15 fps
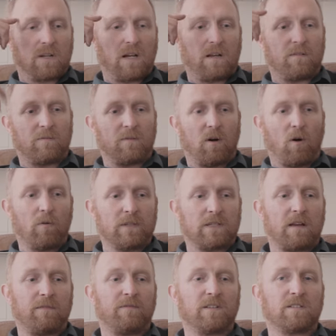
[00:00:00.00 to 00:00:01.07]
I always
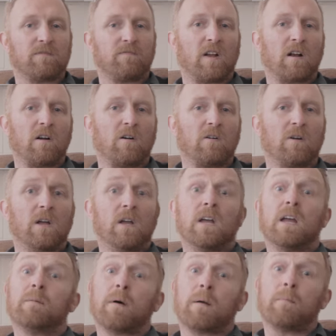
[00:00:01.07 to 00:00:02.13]
have Vincent van Gogh
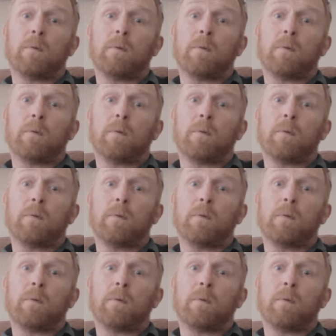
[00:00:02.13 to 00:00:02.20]
in my